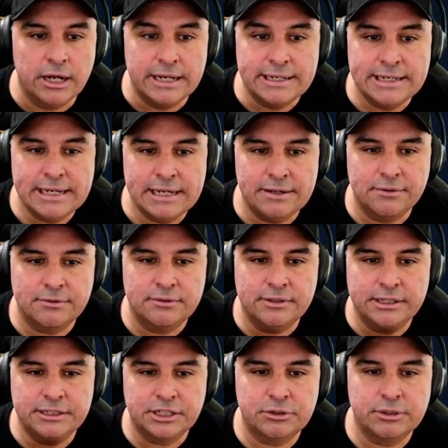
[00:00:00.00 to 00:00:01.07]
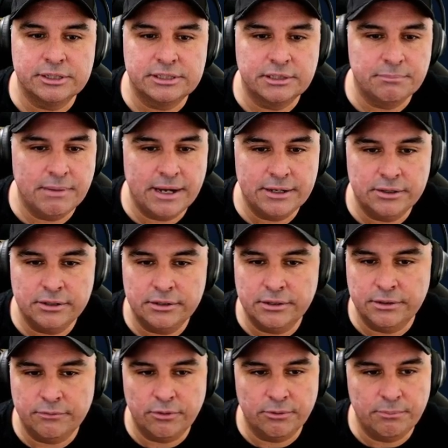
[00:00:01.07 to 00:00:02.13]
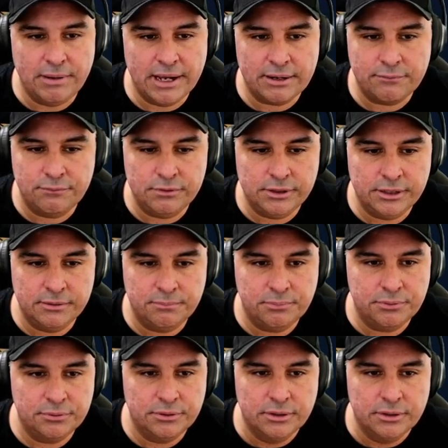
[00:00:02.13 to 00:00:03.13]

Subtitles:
Neith, they decreased the mana of her backflip.